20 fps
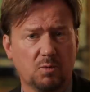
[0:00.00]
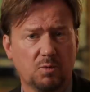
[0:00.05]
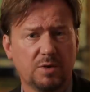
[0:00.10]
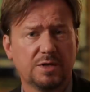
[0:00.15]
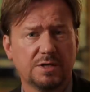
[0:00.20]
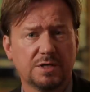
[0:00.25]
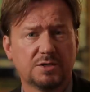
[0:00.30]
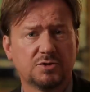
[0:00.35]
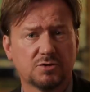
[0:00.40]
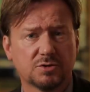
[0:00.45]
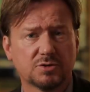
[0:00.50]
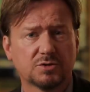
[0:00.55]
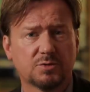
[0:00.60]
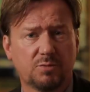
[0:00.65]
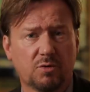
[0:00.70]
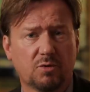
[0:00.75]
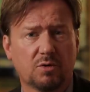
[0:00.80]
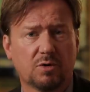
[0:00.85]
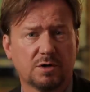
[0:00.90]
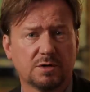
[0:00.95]
We need your
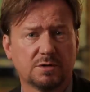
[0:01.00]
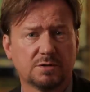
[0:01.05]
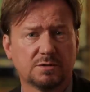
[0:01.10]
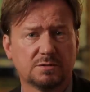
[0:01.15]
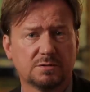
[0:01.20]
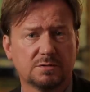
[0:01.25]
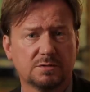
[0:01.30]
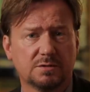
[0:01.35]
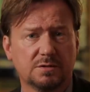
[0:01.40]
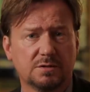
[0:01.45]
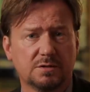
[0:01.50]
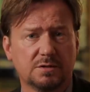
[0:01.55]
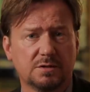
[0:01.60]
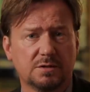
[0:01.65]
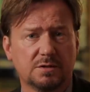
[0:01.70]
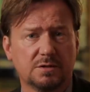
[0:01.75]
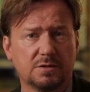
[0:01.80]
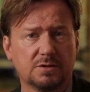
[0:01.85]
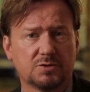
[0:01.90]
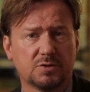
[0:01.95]
support
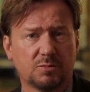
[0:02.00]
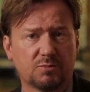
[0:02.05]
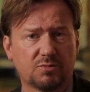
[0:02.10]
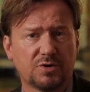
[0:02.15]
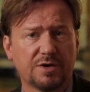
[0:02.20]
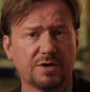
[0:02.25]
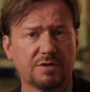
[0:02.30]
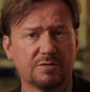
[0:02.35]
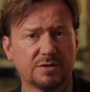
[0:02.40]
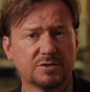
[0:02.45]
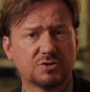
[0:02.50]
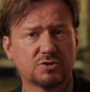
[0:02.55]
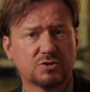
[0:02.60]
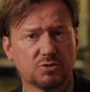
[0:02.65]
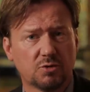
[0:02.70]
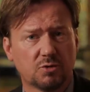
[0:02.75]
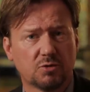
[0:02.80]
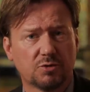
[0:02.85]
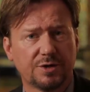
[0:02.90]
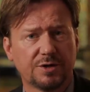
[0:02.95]
to bring this
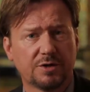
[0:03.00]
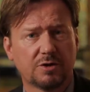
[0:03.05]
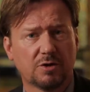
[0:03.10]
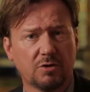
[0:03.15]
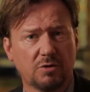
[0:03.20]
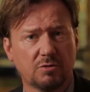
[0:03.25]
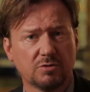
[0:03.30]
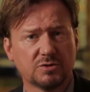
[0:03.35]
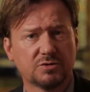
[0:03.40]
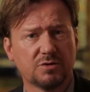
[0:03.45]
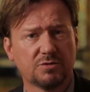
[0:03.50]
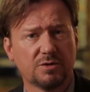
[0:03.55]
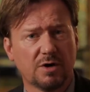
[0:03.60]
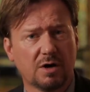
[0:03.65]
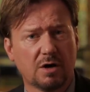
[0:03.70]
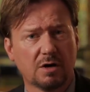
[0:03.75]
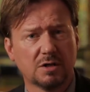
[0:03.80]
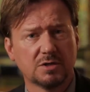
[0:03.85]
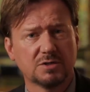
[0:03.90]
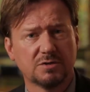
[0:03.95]
story close to the
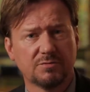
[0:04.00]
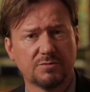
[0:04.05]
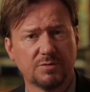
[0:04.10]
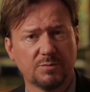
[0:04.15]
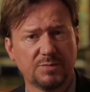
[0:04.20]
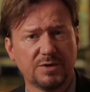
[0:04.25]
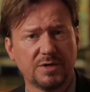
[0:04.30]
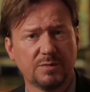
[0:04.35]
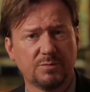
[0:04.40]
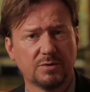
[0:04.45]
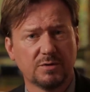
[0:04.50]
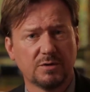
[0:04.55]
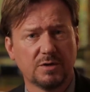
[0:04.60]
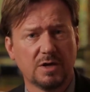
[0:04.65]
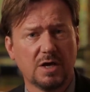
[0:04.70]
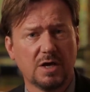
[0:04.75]
hearts of the people